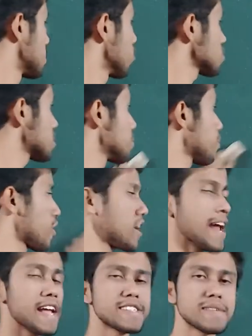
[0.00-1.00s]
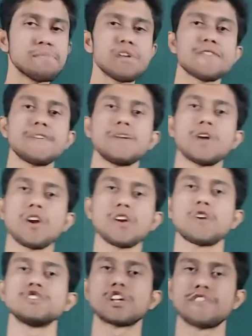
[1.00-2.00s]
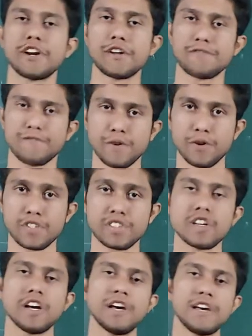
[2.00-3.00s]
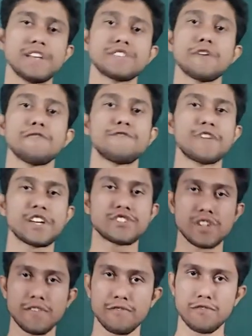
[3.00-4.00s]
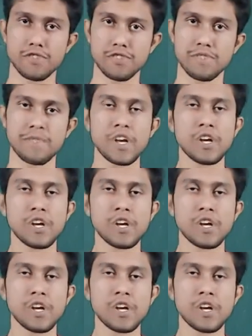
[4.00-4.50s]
most important example for non-conservative force is friction force.